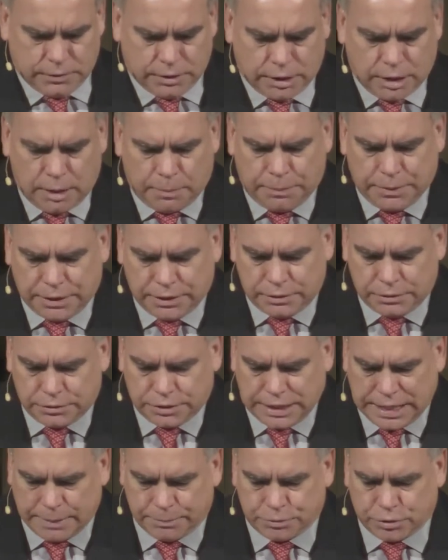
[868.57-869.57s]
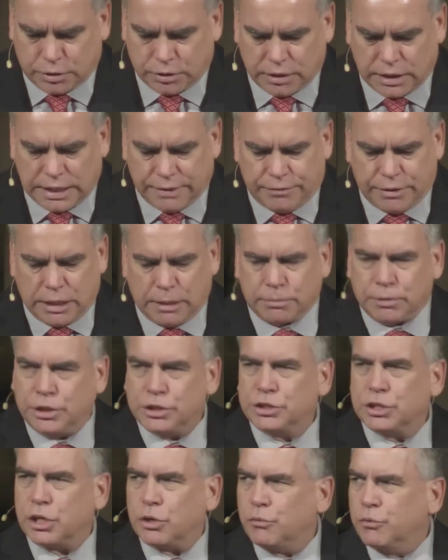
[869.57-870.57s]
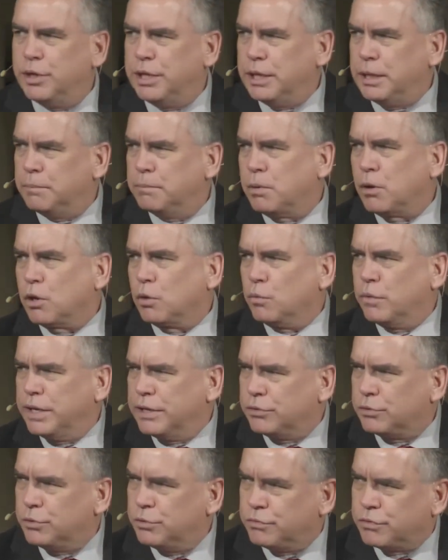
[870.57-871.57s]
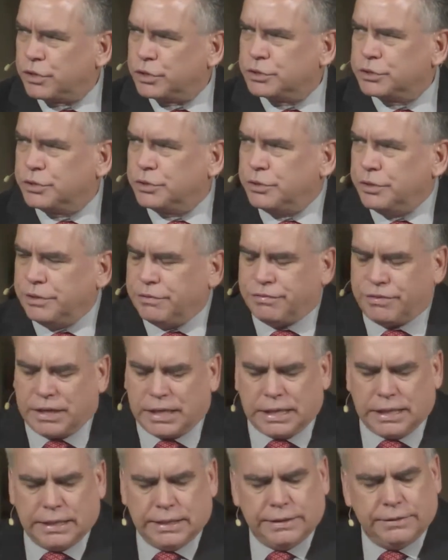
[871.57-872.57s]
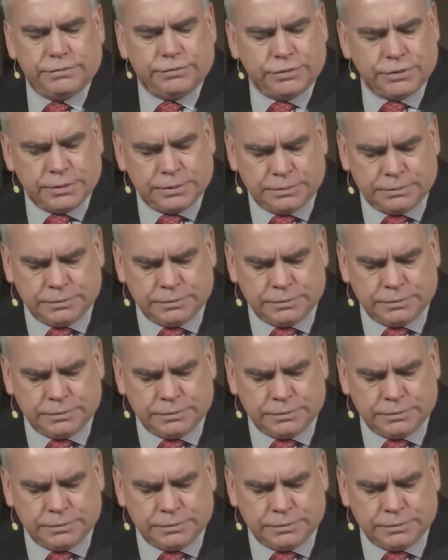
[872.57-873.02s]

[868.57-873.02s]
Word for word: Look up into chapter 11. I'm going to start reading partway through verse 35.